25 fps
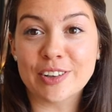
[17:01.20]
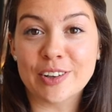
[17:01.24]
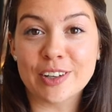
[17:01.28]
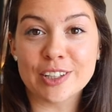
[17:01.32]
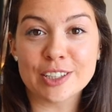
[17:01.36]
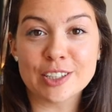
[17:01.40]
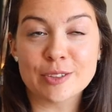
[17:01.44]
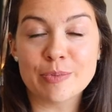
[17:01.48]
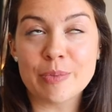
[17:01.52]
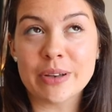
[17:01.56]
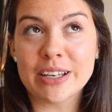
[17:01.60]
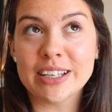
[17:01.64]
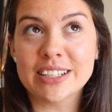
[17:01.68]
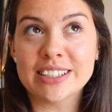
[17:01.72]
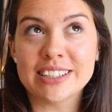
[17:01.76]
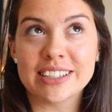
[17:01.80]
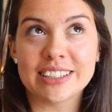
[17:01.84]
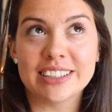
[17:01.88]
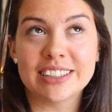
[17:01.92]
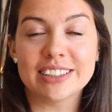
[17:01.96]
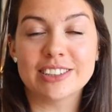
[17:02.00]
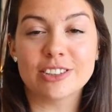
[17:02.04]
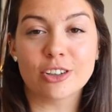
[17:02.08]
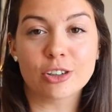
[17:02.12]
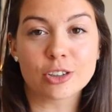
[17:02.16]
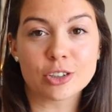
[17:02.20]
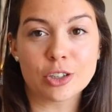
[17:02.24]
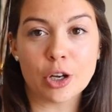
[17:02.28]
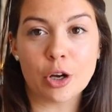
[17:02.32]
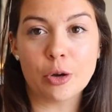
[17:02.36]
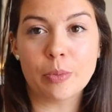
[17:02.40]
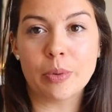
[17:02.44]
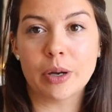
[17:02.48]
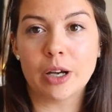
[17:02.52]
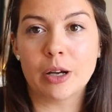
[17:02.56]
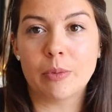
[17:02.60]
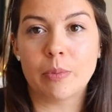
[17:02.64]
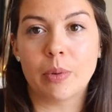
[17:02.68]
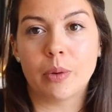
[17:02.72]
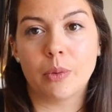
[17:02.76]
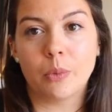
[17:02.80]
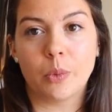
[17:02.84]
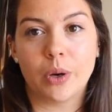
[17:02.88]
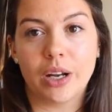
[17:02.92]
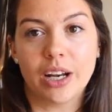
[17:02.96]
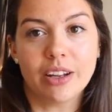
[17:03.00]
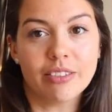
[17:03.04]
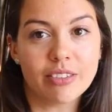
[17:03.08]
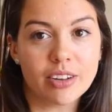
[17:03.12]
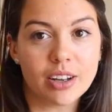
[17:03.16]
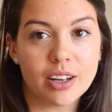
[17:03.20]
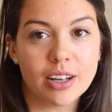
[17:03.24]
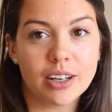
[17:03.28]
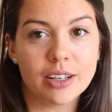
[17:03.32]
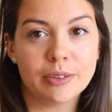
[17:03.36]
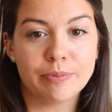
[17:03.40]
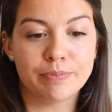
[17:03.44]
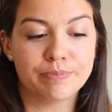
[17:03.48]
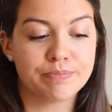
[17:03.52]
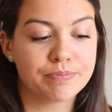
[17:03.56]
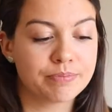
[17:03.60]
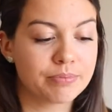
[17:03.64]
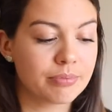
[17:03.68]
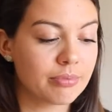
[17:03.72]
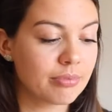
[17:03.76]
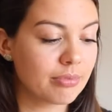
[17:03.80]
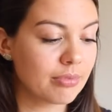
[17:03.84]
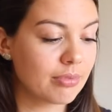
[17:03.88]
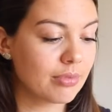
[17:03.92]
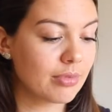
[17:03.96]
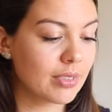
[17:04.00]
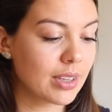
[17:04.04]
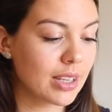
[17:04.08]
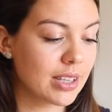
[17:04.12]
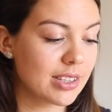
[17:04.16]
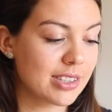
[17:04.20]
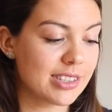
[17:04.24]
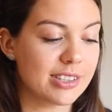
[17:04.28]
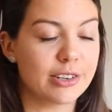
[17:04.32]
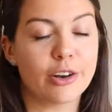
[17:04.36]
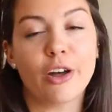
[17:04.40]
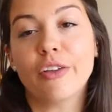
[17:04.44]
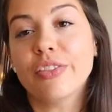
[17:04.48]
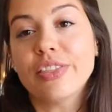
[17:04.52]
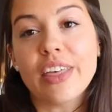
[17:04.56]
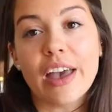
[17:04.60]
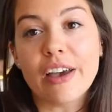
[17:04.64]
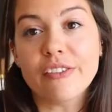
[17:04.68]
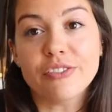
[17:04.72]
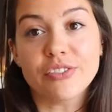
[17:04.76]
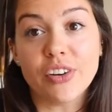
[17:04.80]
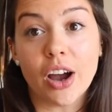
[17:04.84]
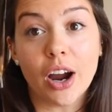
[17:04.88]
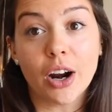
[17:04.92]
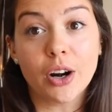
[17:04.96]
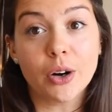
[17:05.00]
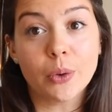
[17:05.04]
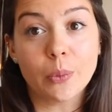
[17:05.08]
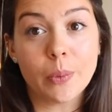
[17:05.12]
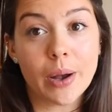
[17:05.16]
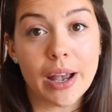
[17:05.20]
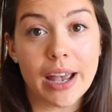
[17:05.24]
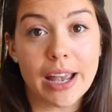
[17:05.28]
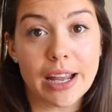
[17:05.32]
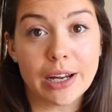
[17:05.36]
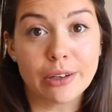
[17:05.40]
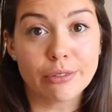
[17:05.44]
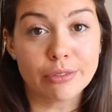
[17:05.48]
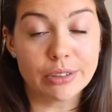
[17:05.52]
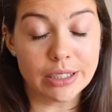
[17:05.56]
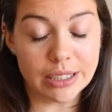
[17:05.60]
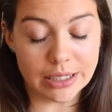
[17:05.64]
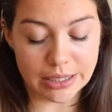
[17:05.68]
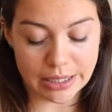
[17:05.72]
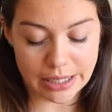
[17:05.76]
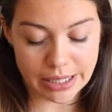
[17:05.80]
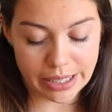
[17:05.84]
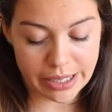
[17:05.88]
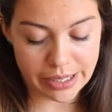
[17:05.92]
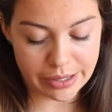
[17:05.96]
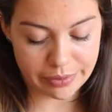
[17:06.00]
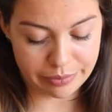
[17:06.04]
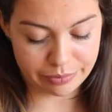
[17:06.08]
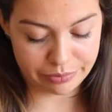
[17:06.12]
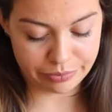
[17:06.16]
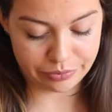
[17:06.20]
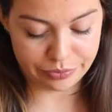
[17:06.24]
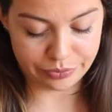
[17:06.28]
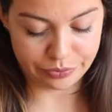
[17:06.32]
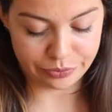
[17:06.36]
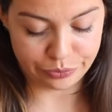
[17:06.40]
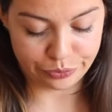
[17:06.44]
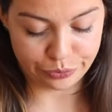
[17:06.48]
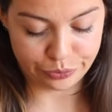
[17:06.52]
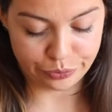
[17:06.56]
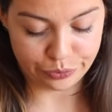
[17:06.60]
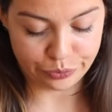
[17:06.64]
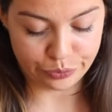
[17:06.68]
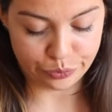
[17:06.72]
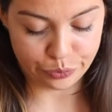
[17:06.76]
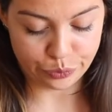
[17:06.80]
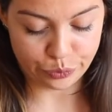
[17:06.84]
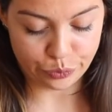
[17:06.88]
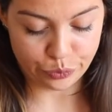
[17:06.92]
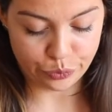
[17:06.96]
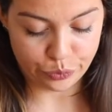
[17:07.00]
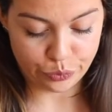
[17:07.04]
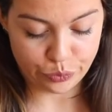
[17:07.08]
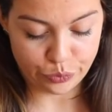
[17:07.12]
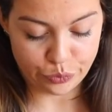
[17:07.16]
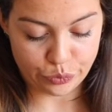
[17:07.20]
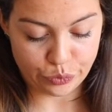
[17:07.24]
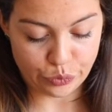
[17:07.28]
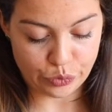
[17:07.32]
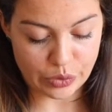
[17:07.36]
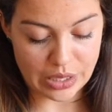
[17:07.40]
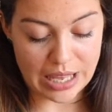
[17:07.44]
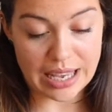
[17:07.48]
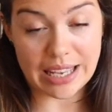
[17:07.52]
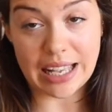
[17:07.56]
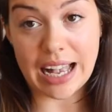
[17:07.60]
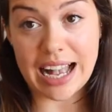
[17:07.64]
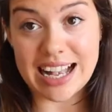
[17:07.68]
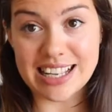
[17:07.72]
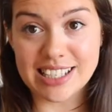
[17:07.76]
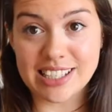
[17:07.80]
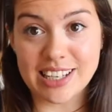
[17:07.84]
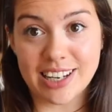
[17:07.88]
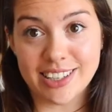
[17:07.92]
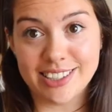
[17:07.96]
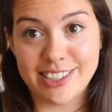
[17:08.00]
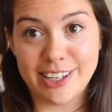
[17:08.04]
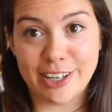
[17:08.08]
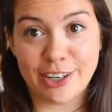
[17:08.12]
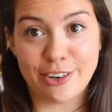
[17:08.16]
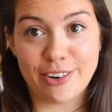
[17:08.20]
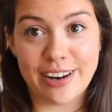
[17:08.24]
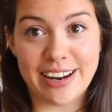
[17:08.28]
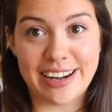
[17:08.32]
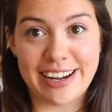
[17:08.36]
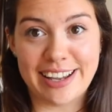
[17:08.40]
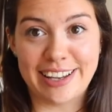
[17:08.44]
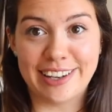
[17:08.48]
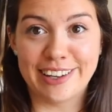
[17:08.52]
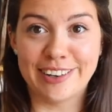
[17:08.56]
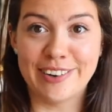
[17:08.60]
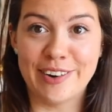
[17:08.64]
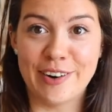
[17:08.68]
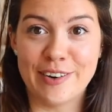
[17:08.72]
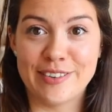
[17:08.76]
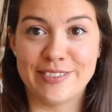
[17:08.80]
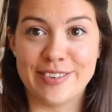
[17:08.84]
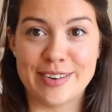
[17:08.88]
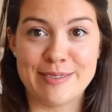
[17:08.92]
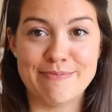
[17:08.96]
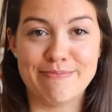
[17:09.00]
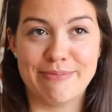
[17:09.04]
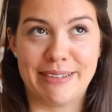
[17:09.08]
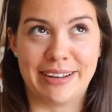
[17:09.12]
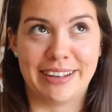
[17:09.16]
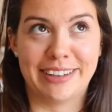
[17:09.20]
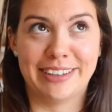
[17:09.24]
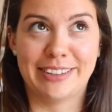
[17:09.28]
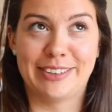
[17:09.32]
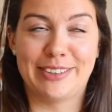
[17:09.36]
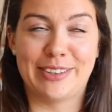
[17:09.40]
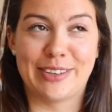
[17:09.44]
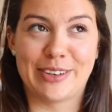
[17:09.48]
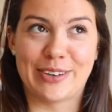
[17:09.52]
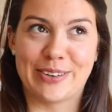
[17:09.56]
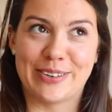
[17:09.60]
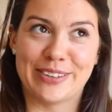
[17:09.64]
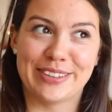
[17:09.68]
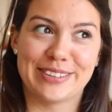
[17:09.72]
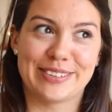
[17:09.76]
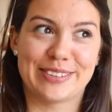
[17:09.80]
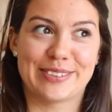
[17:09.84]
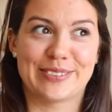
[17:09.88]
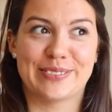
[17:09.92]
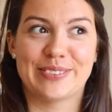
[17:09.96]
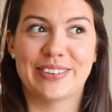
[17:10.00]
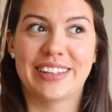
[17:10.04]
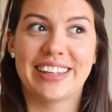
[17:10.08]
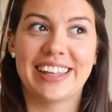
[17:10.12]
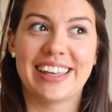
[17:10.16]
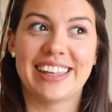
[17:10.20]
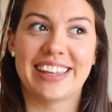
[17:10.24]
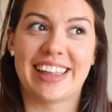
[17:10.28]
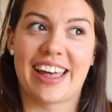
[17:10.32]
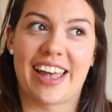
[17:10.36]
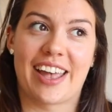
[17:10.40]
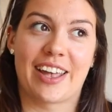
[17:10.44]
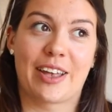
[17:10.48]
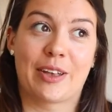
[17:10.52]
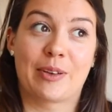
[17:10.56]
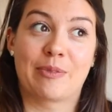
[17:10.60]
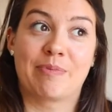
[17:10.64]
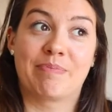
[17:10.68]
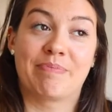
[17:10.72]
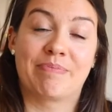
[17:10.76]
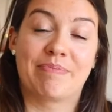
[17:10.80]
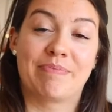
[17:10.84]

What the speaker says: for Christmas and it's October, but whatever. It's not that far away, really. Like, I start decorating in November, so it's really like,